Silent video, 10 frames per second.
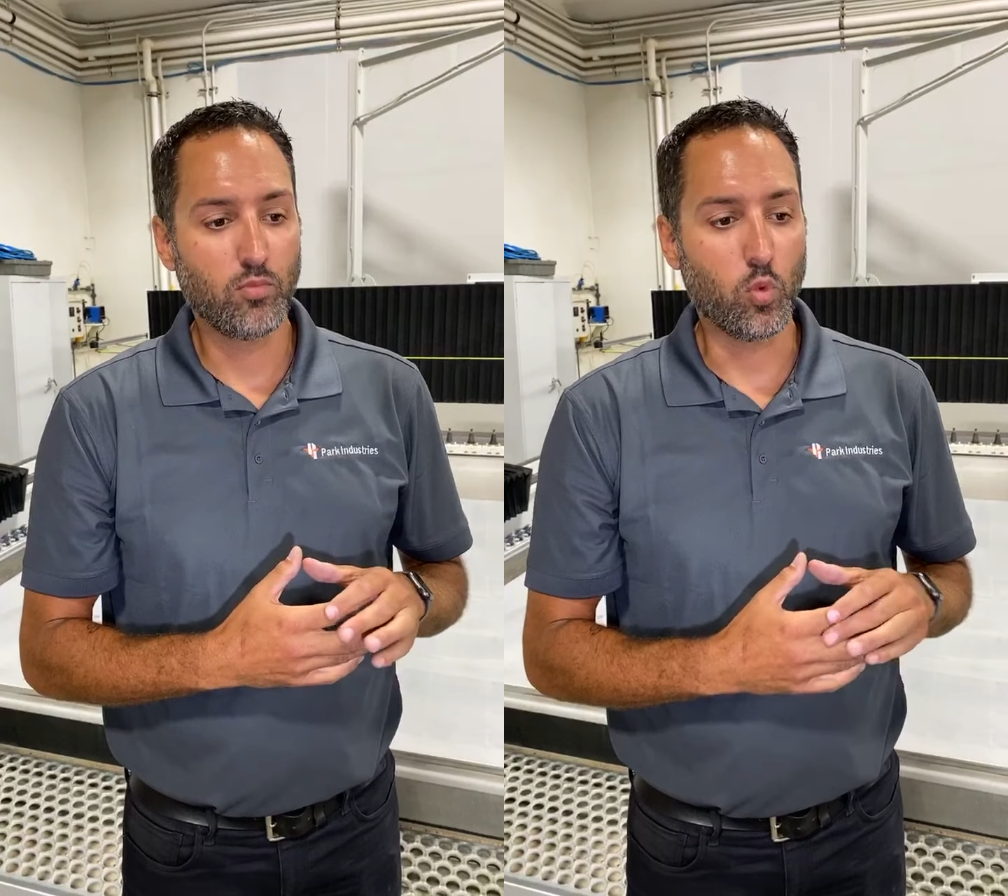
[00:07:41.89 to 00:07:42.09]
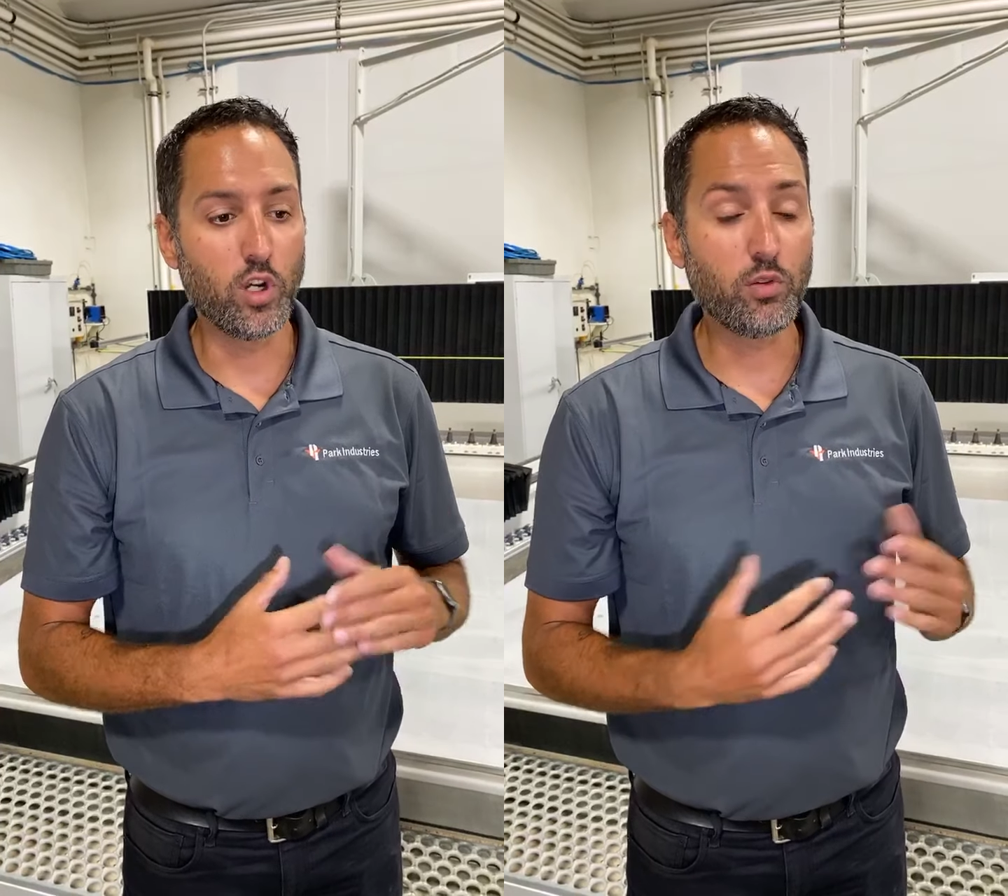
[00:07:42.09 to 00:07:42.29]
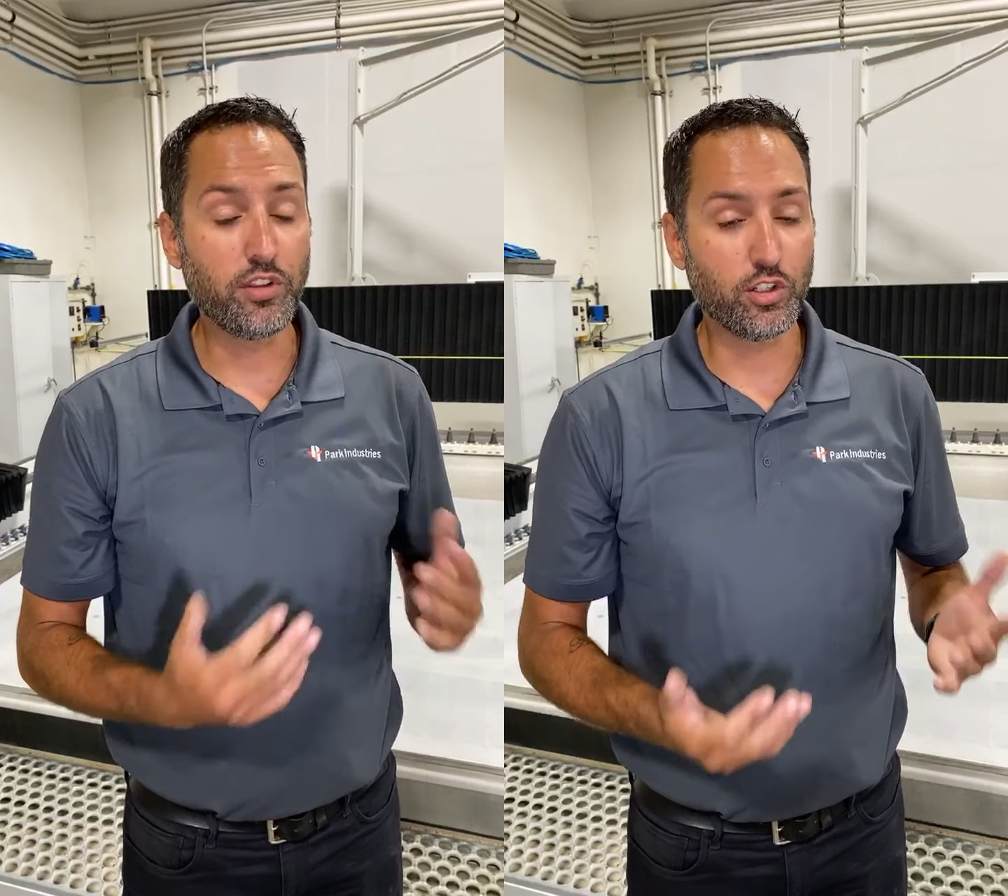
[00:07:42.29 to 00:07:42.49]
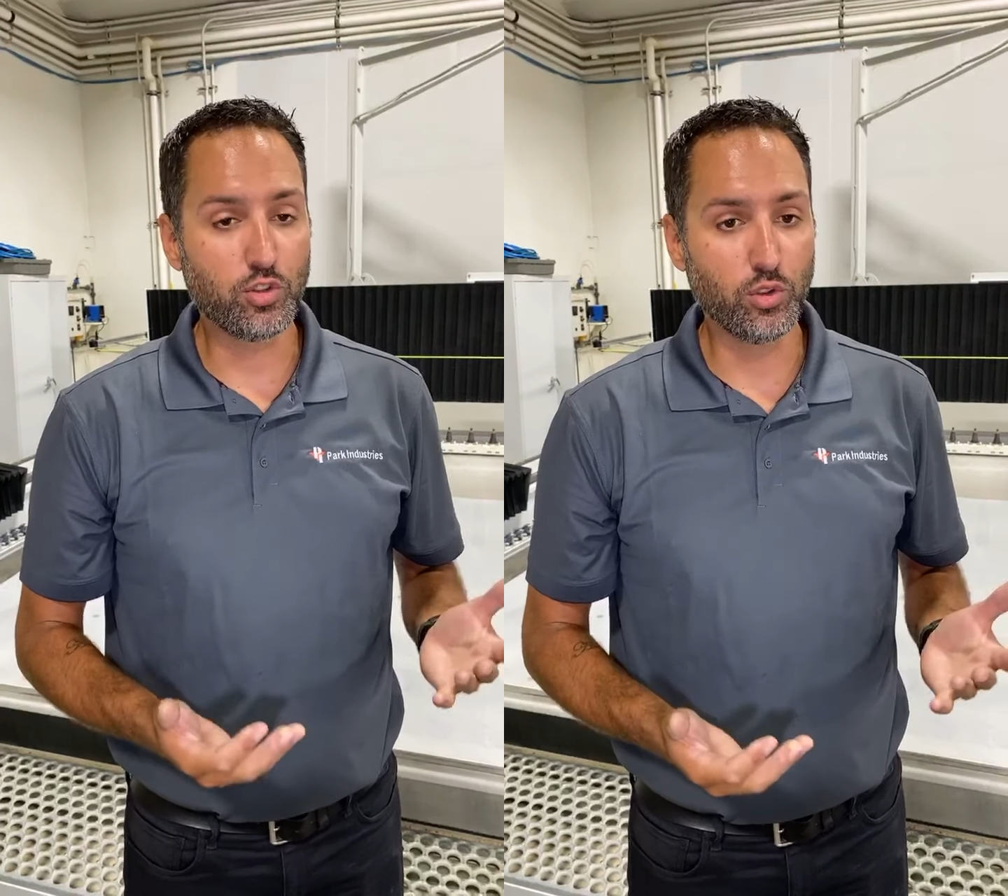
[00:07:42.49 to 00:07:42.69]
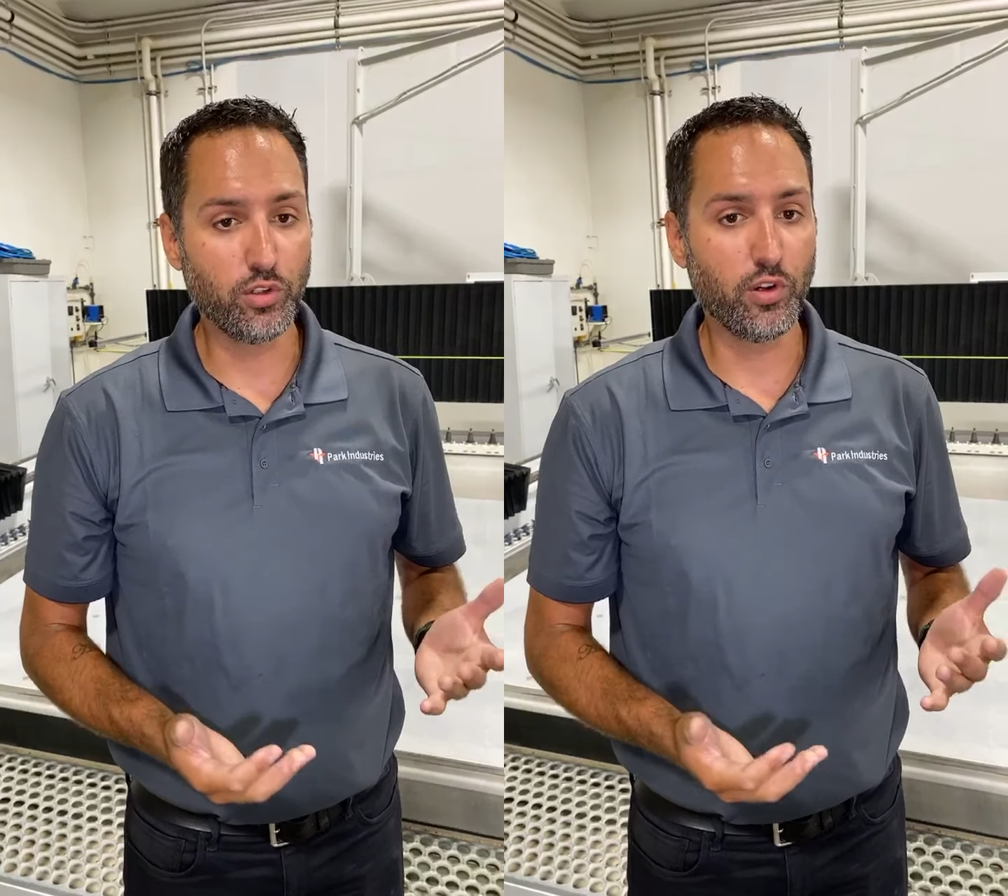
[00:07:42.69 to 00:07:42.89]
Work with your
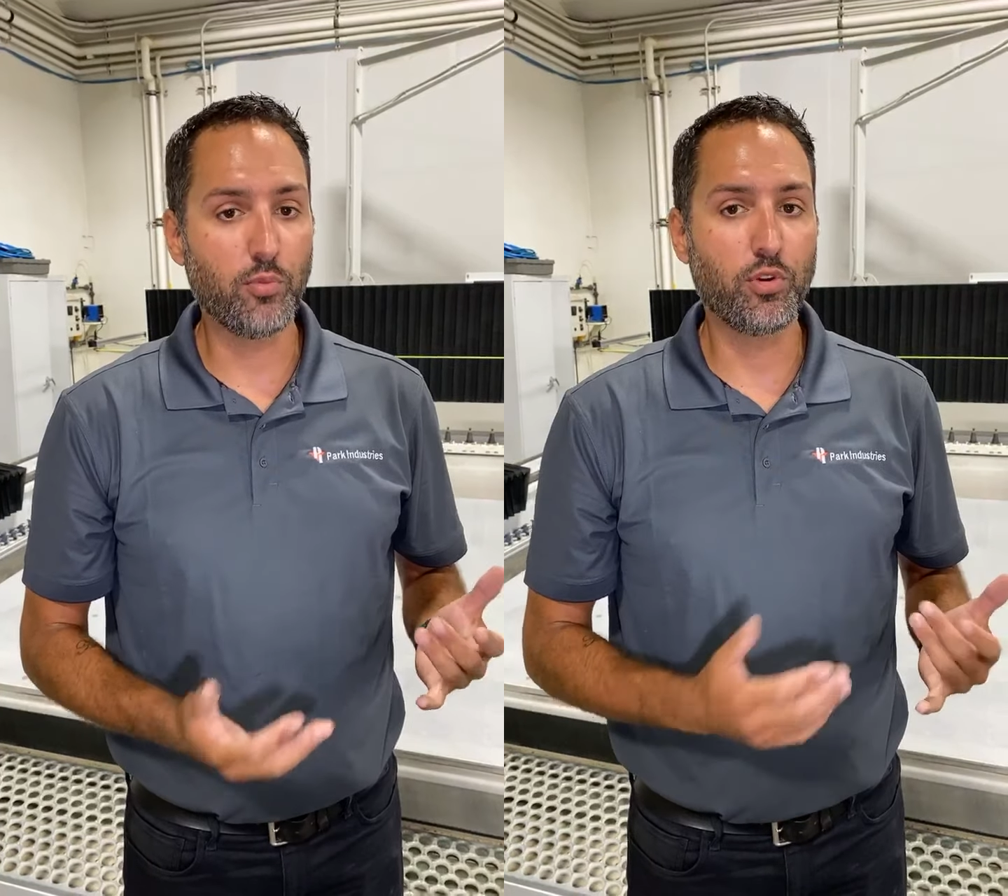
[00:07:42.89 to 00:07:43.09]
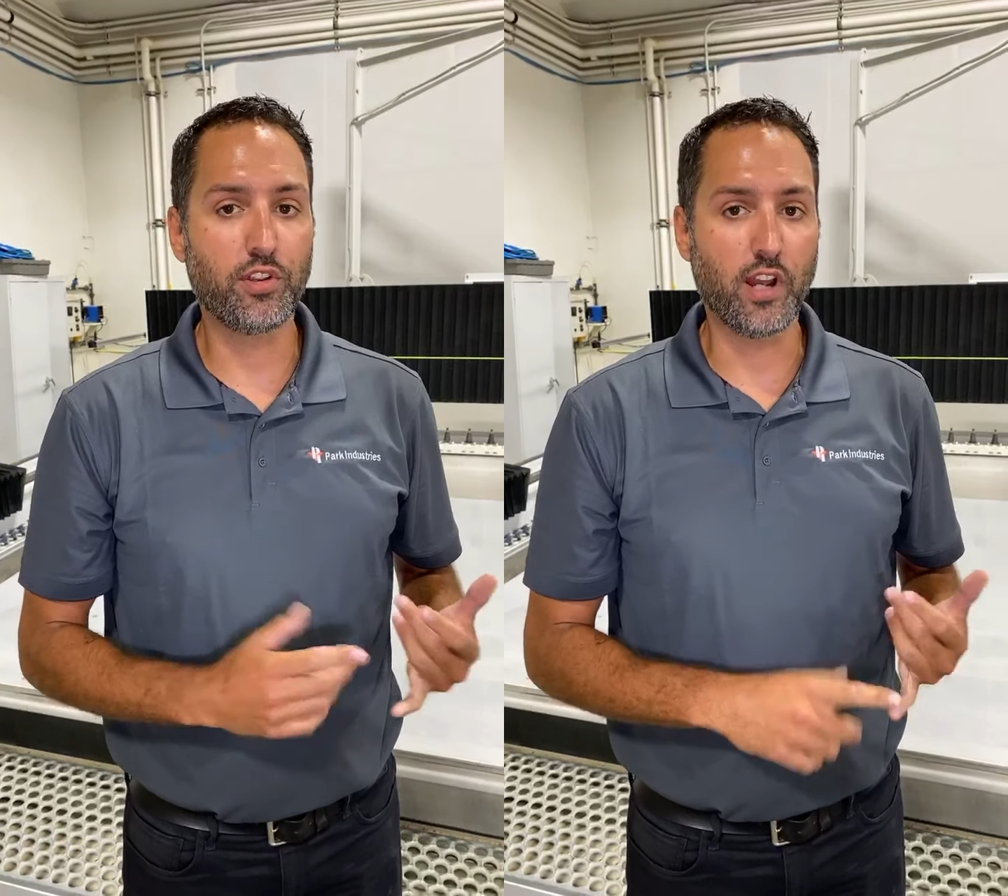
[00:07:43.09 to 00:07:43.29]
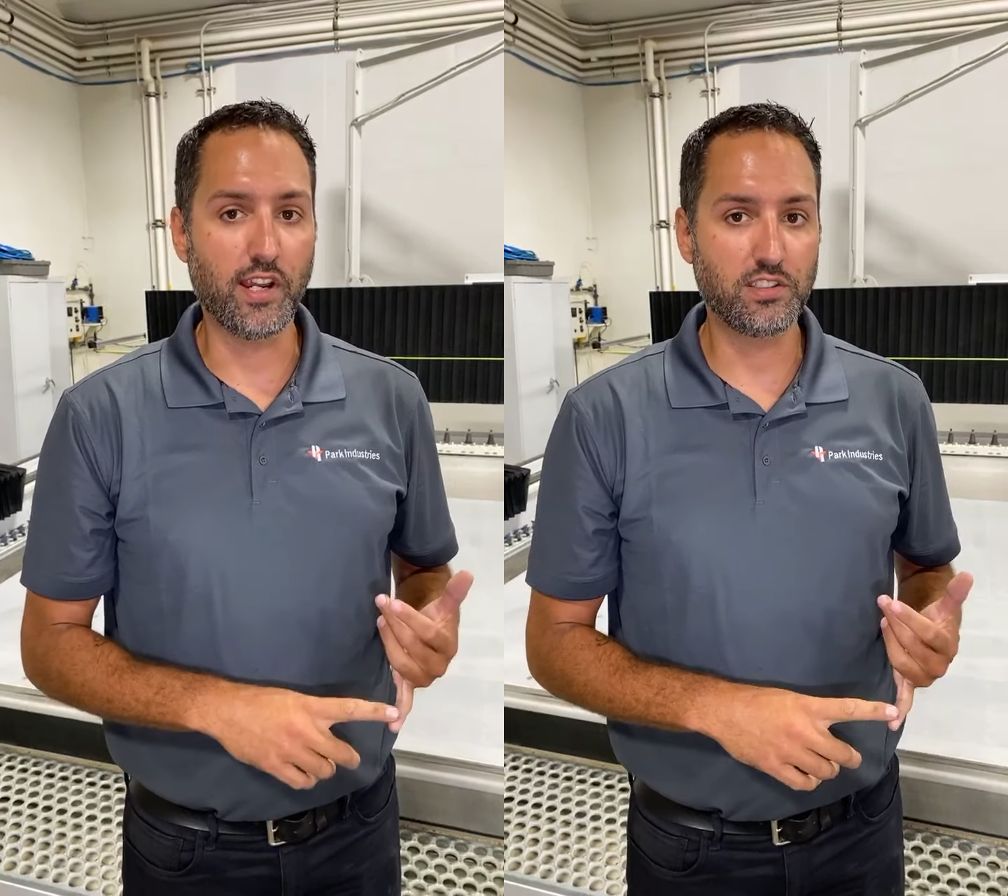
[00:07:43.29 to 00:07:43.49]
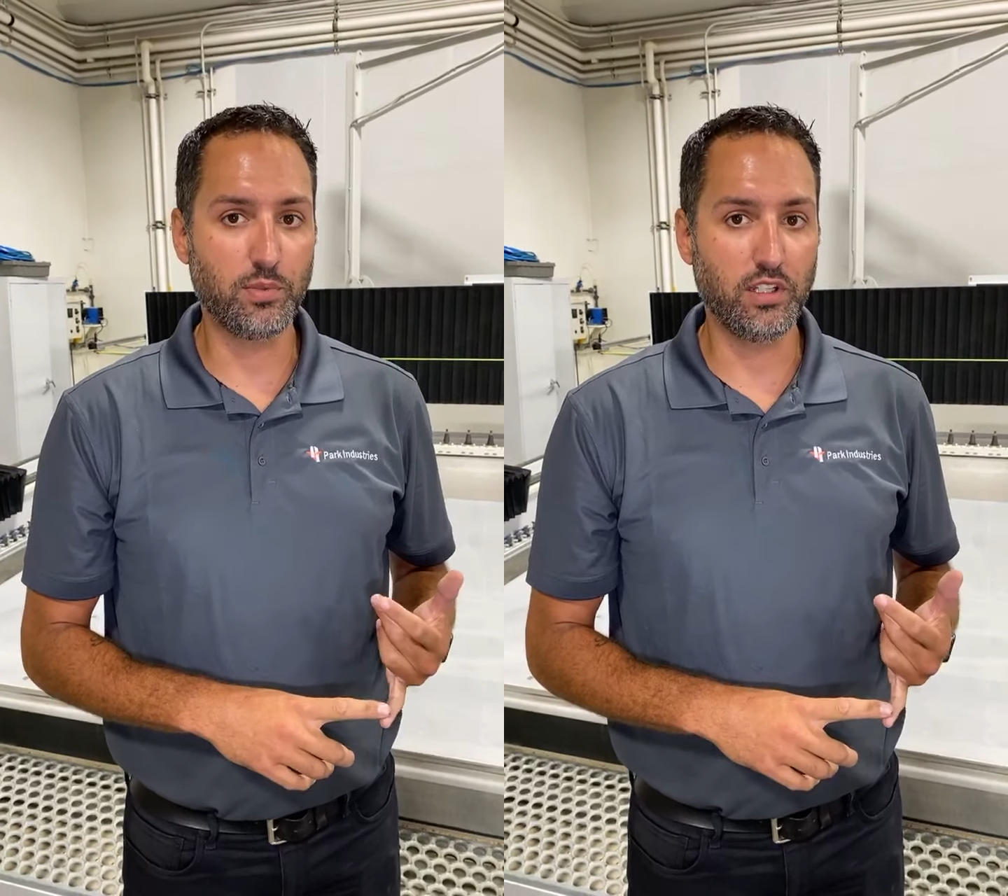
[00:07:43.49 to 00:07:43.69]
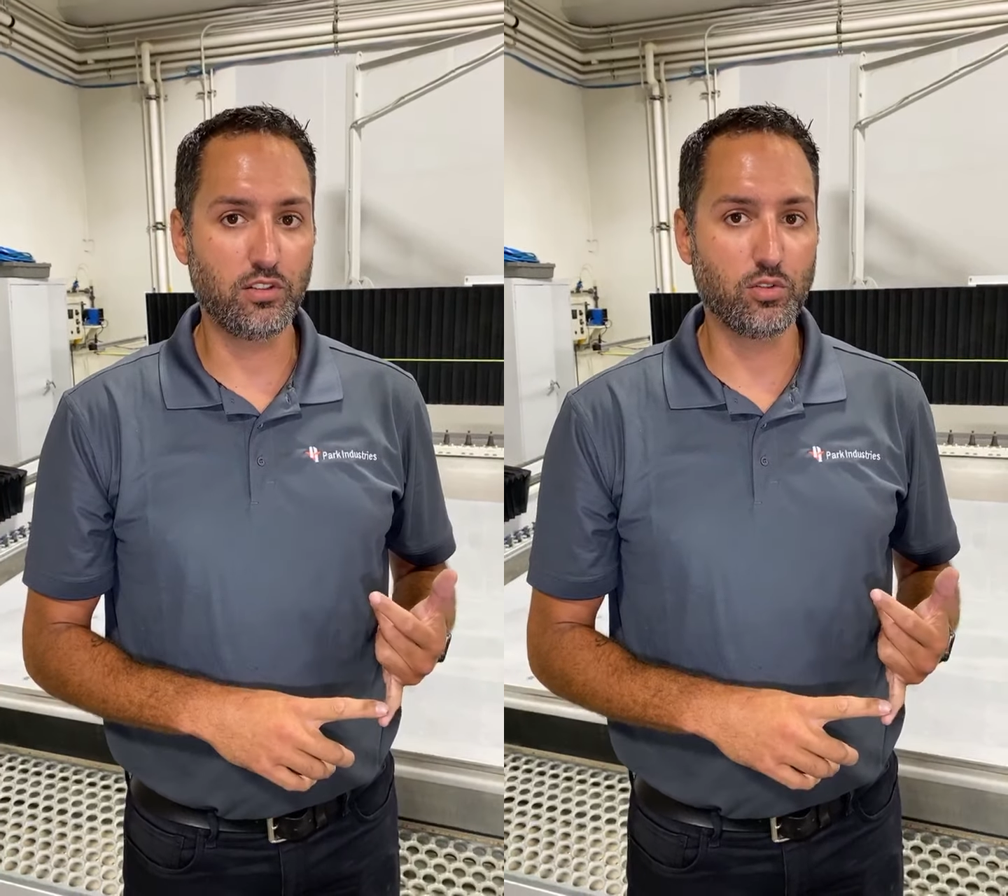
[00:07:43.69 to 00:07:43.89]
tooling rep with your high-speed